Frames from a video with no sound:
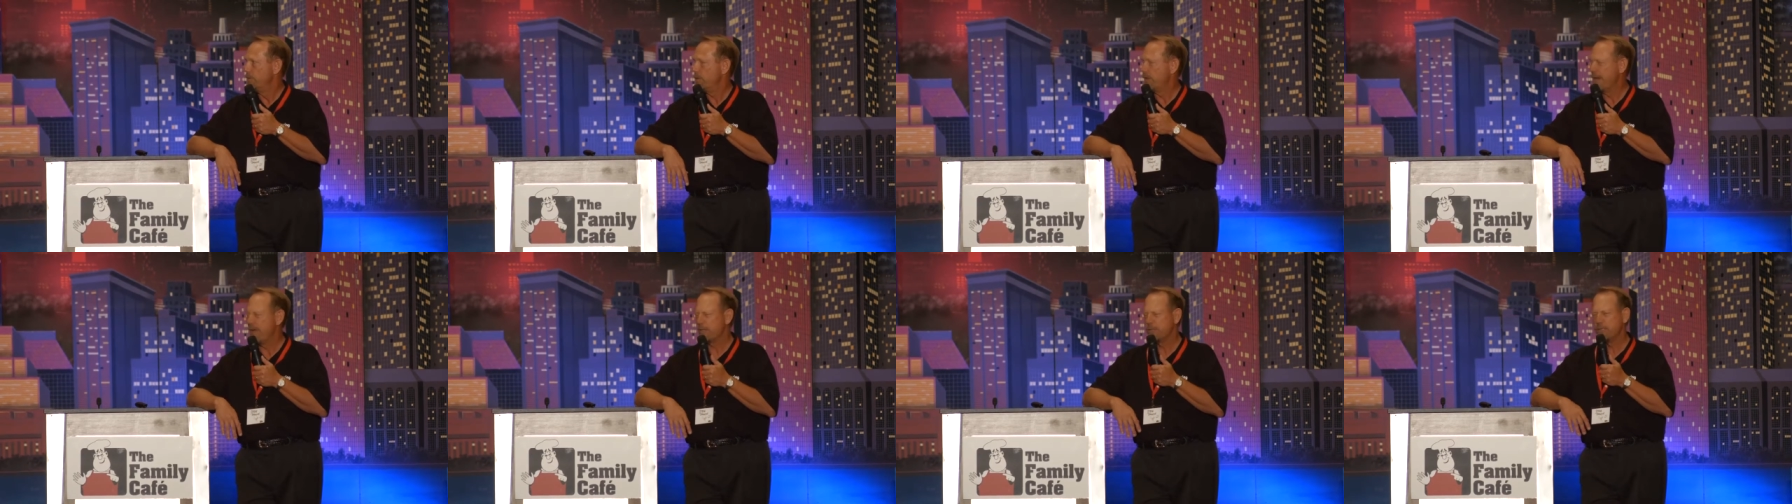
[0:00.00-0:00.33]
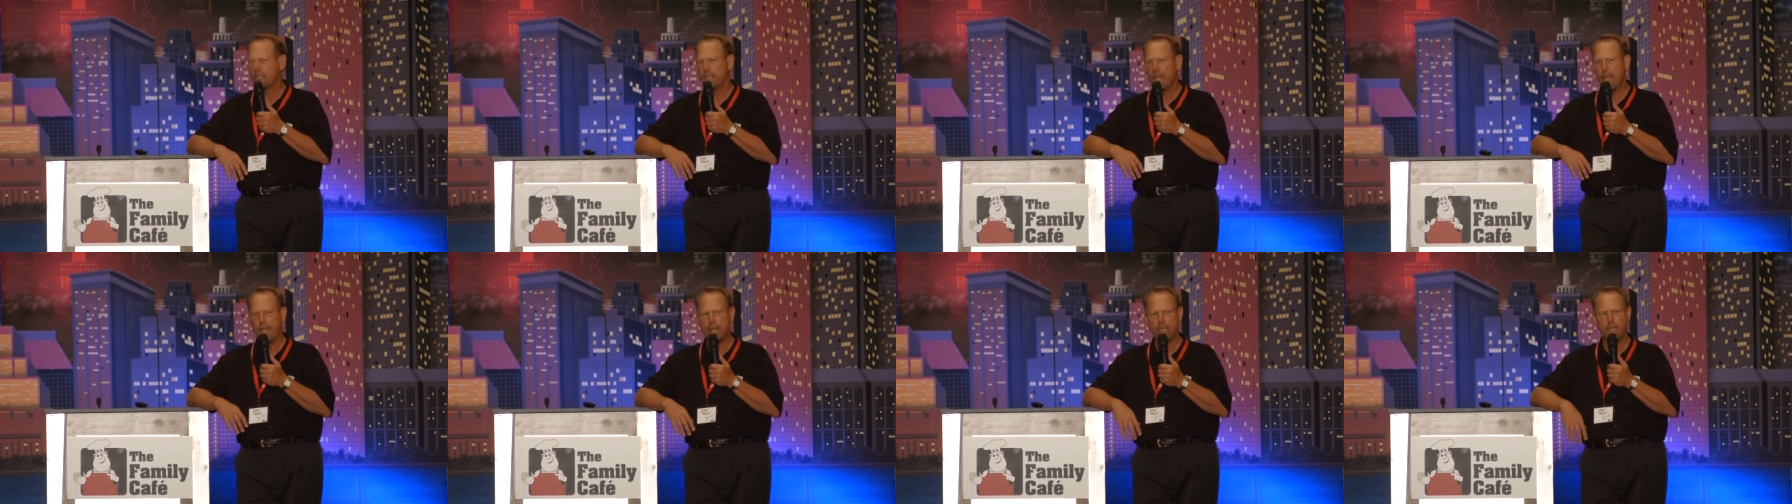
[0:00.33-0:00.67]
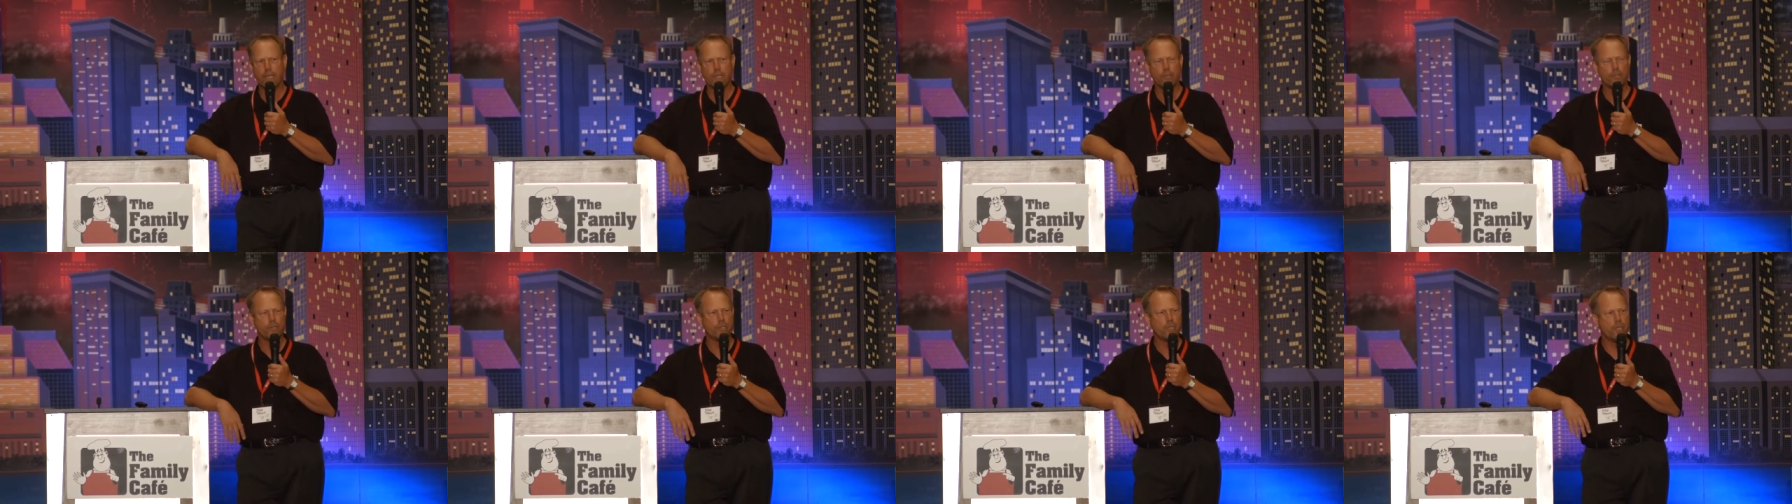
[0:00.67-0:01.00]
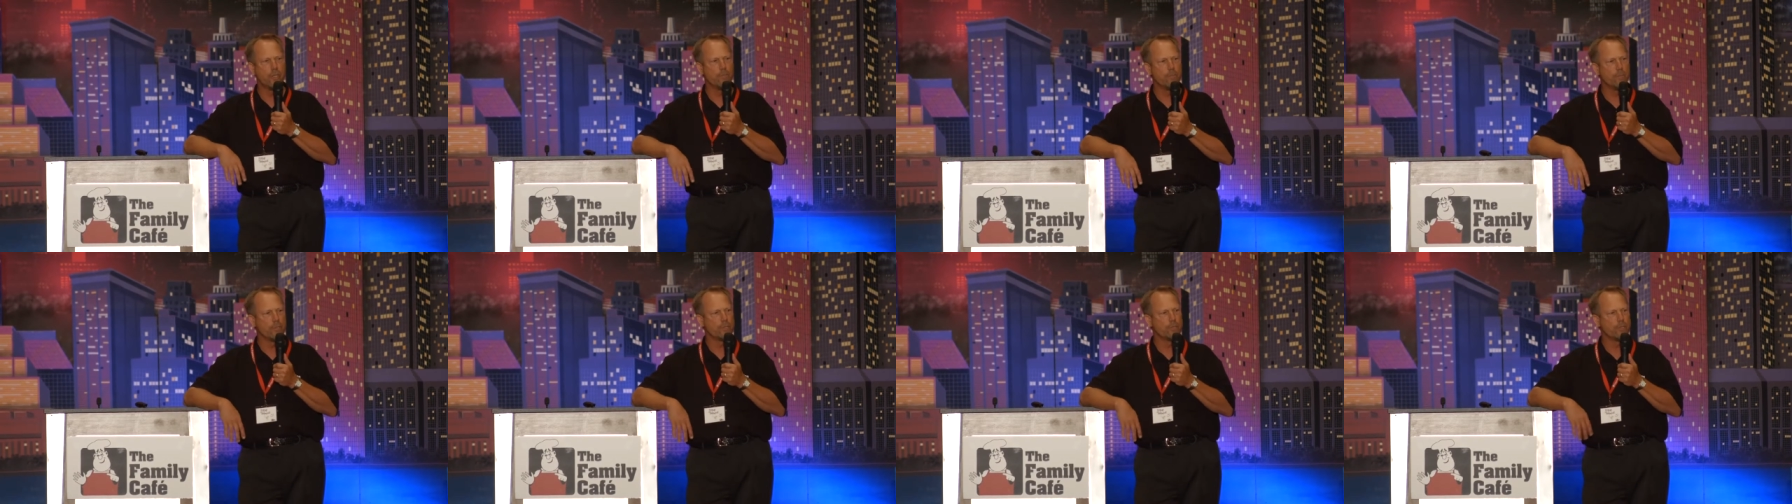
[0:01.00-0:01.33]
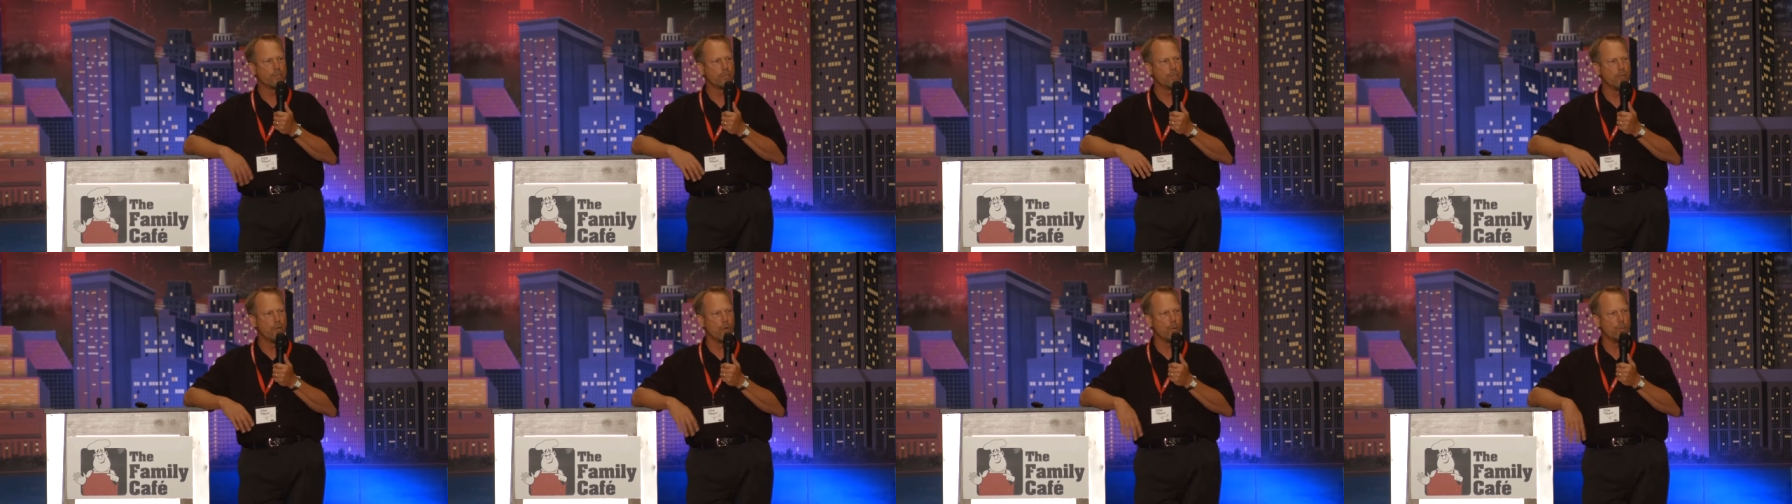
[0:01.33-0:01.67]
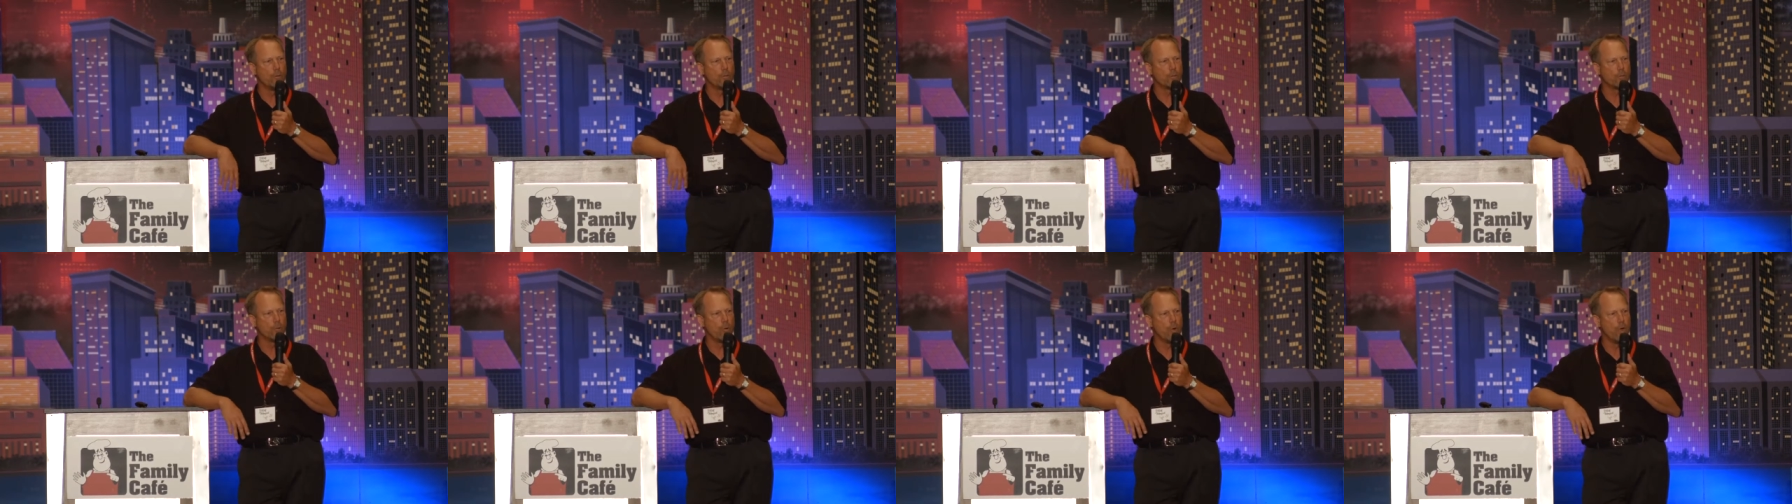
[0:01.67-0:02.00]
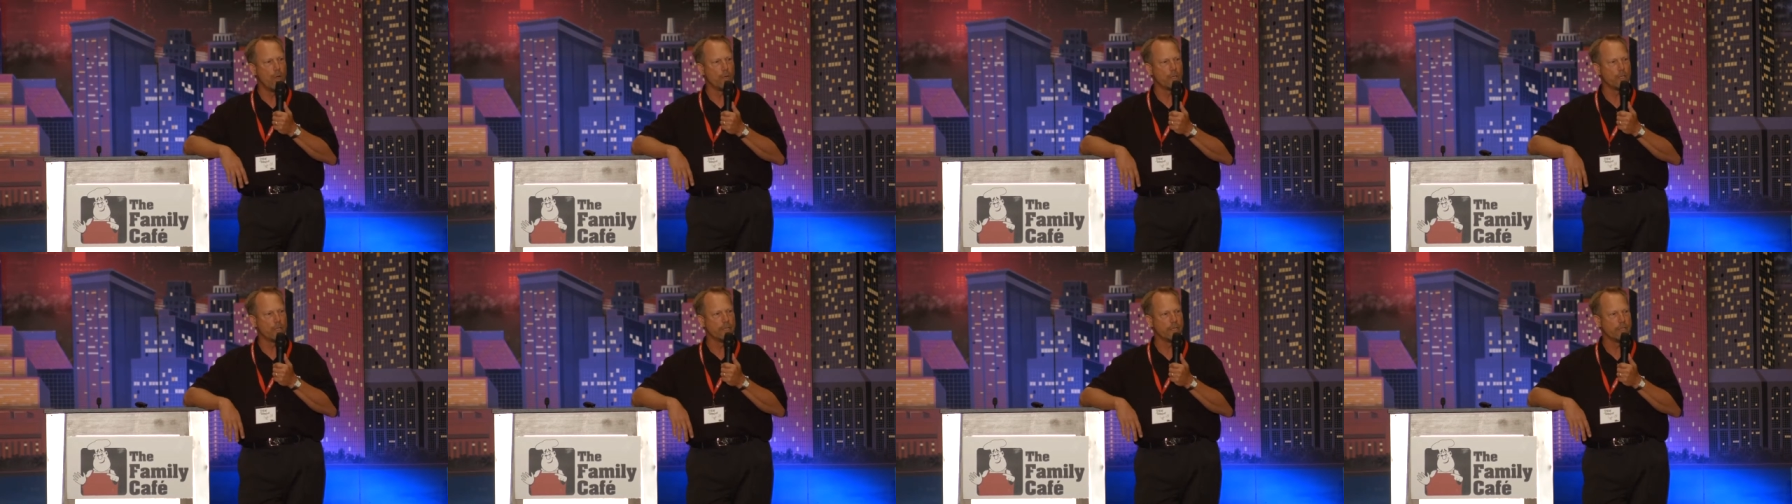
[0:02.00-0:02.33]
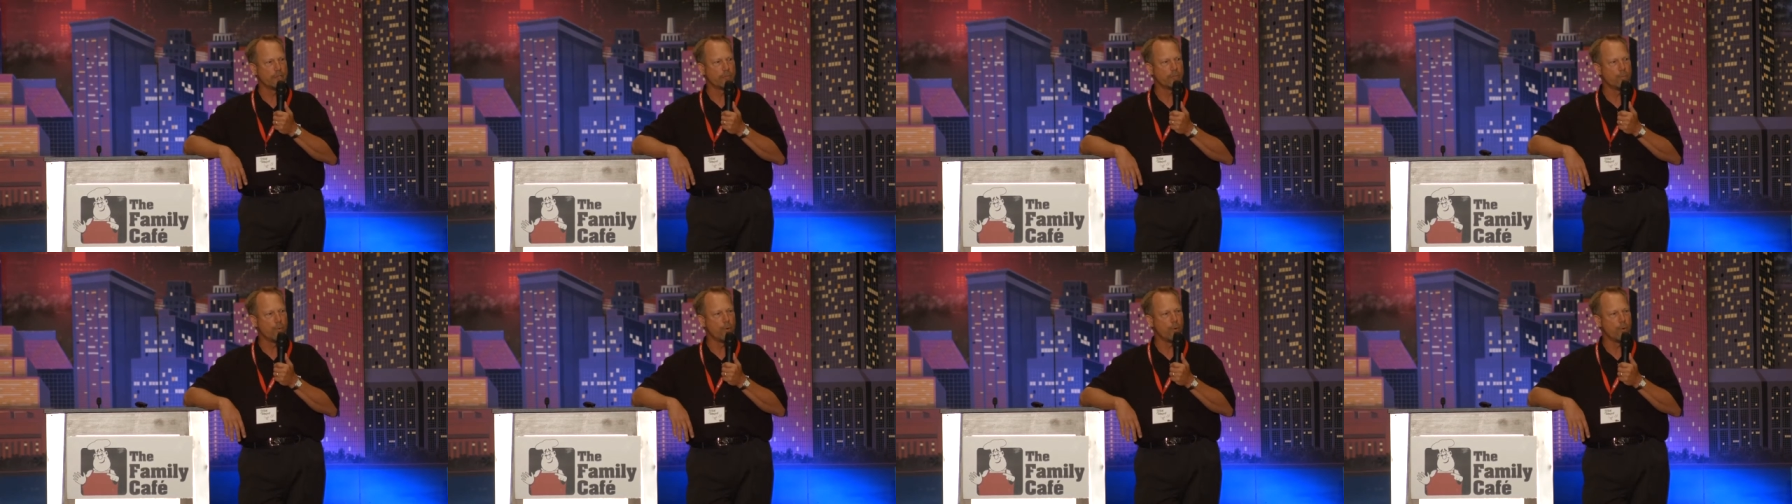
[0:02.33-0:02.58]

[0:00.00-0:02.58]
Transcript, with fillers: For outstanding achievements or noble qualities,